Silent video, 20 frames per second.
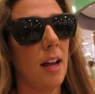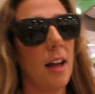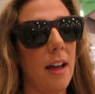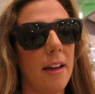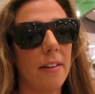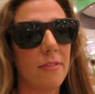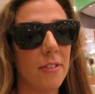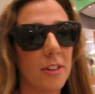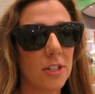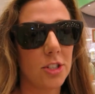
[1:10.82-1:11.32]

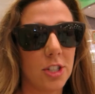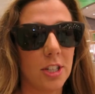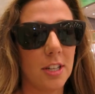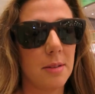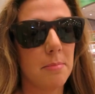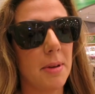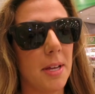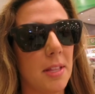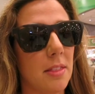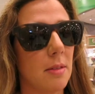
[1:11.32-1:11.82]
I
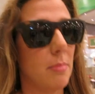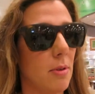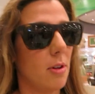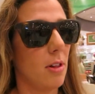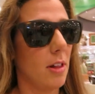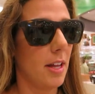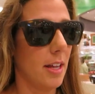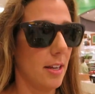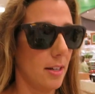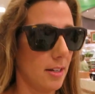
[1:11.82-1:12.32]
officially bit the
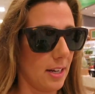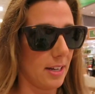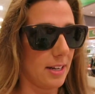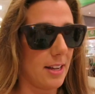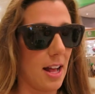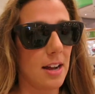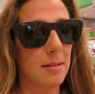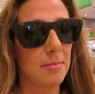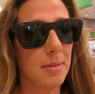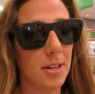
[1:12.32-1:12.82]
bullet and
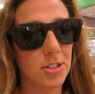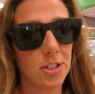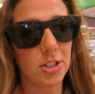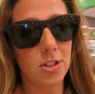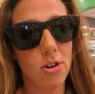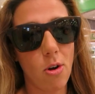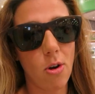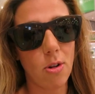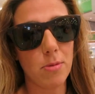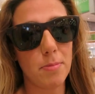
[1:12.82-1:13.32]
got a bunch of
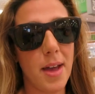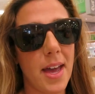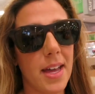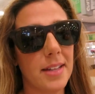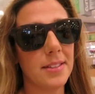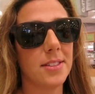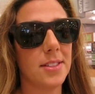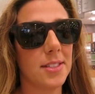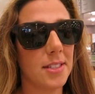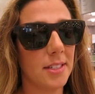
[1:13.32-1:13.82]
cold
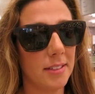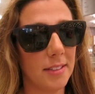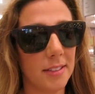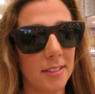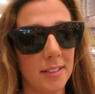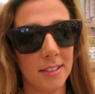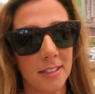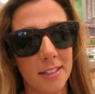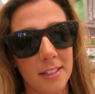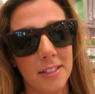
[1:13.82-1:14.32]
meds.
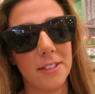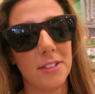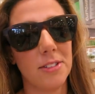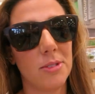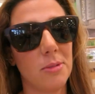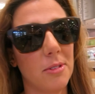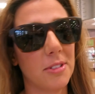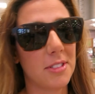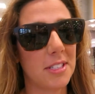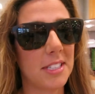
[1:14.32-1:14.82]

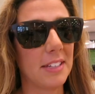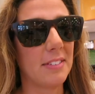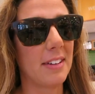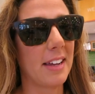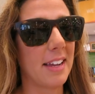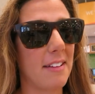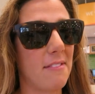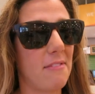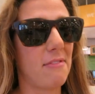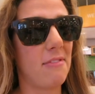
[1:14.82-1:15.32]
So we'll see if
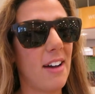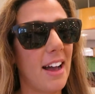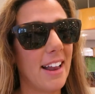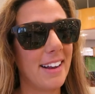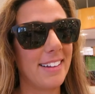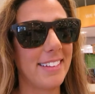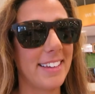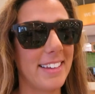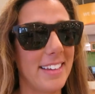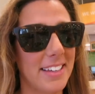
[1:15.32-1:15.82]
I can
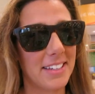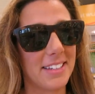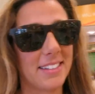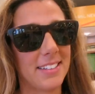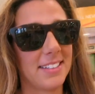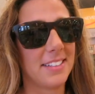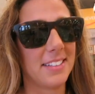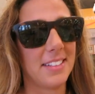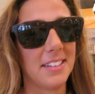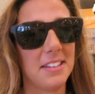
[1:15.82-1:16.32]
finally
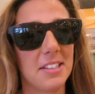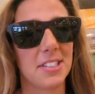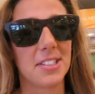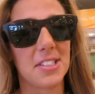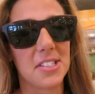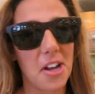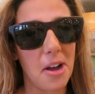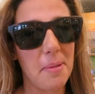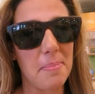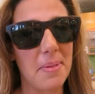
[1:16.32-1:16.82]

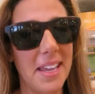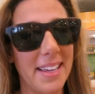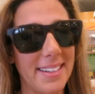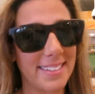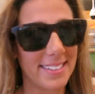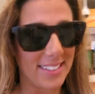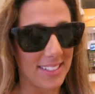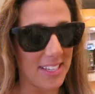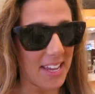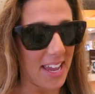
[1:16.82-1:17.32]
stop being
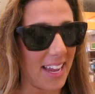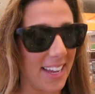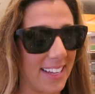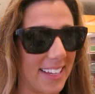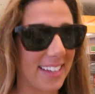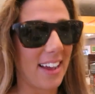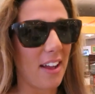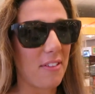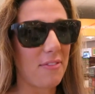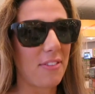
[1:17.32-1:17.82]
sick.
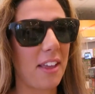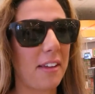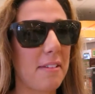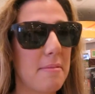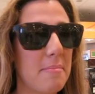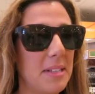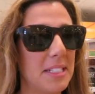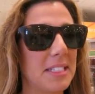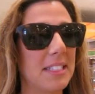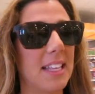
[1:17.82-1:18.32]
I feel like
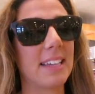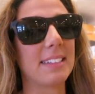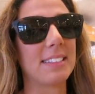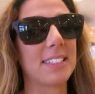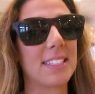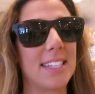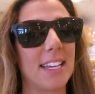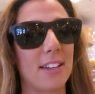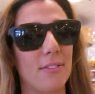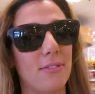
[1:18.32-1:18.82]
I've been like
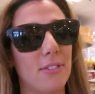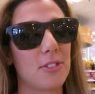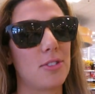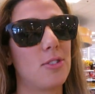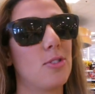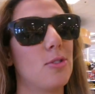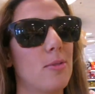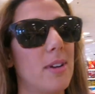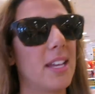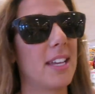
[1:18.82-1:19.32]
sick for
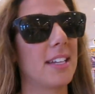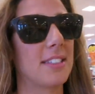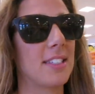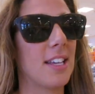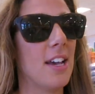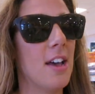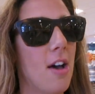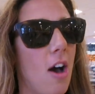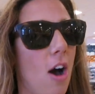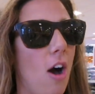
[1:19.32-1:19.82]
two weeks,
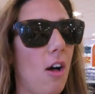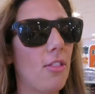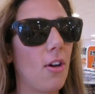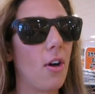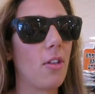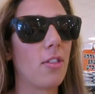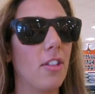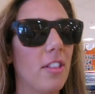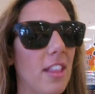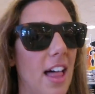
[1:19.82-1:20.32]

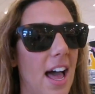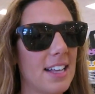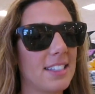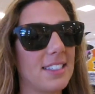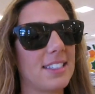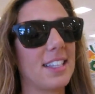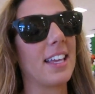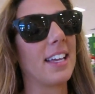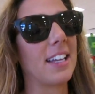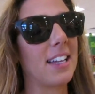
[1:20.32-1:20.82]
although the
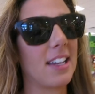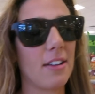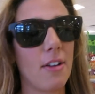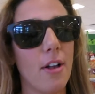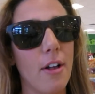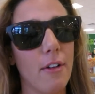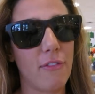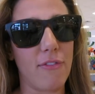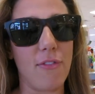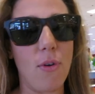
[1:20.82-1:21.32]
last like
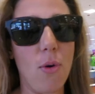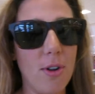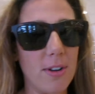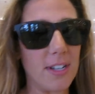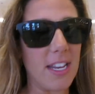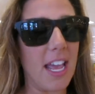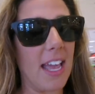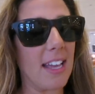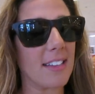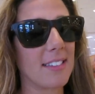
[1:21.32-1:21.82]
four
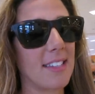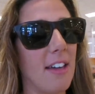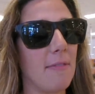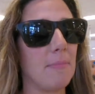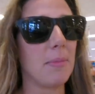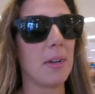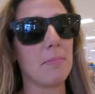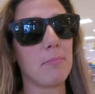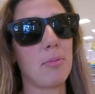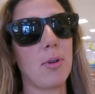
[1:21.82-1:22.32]
days
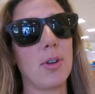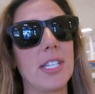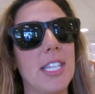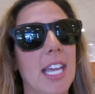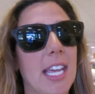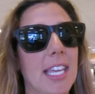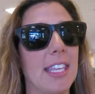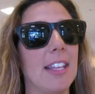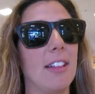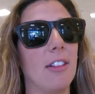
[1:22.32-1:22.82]
have been
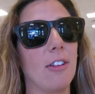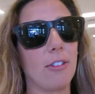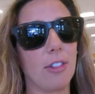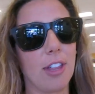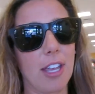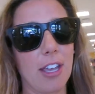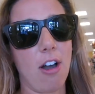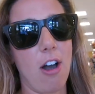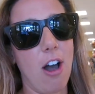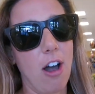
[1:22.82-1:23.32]

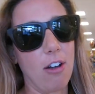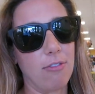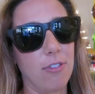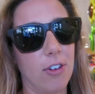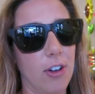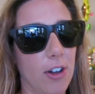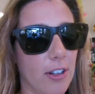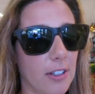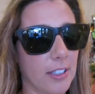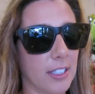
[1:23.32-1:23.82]
particularly
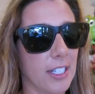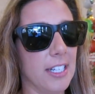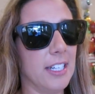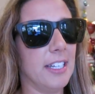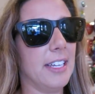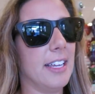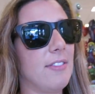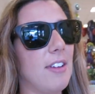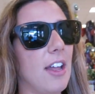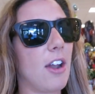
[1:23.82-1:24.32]
awful.
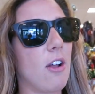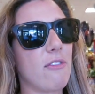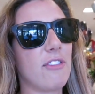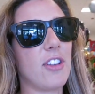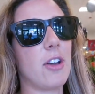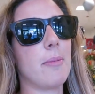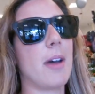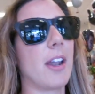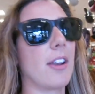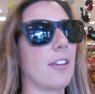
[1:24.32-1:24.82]
If I don't
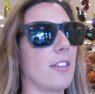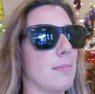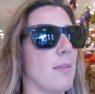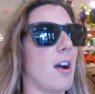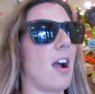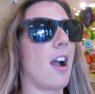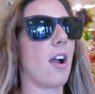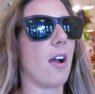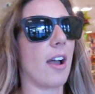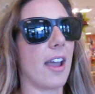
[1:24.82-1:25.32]
feel better
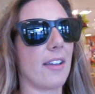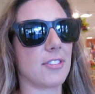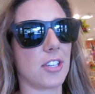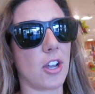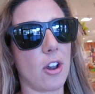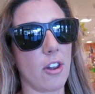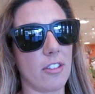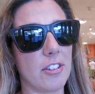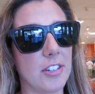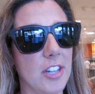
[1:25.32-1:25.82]
tomorrow, I have to
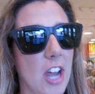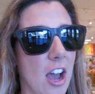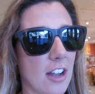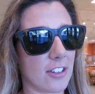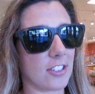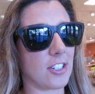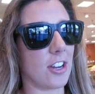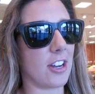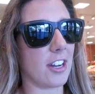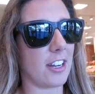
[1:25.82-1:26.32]
go to the
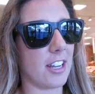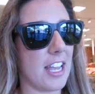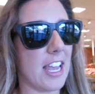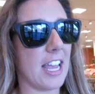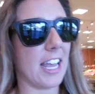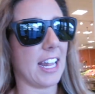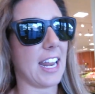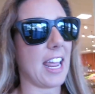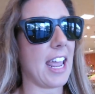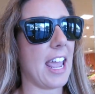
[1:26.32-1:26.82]
doctor.
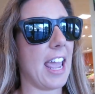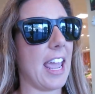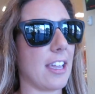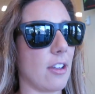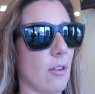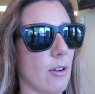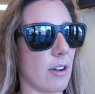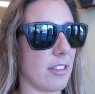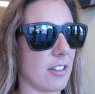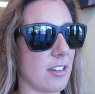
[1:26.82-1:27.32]
I hate
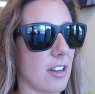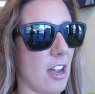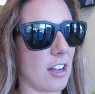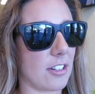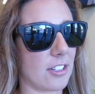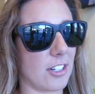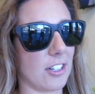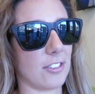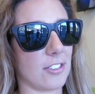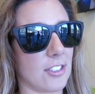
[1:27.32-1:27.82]
going to the
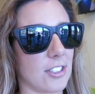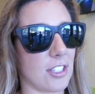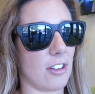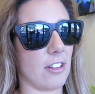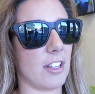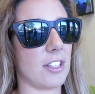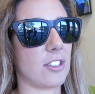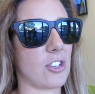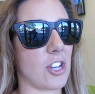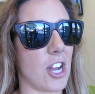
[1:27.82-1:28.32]
doctor, so
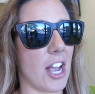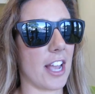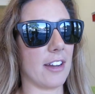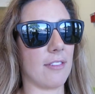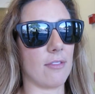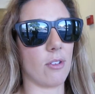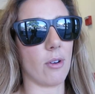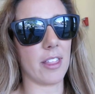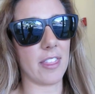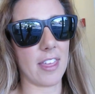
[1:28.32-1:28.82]
let's try and
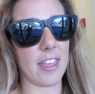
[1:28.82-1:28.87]
avoid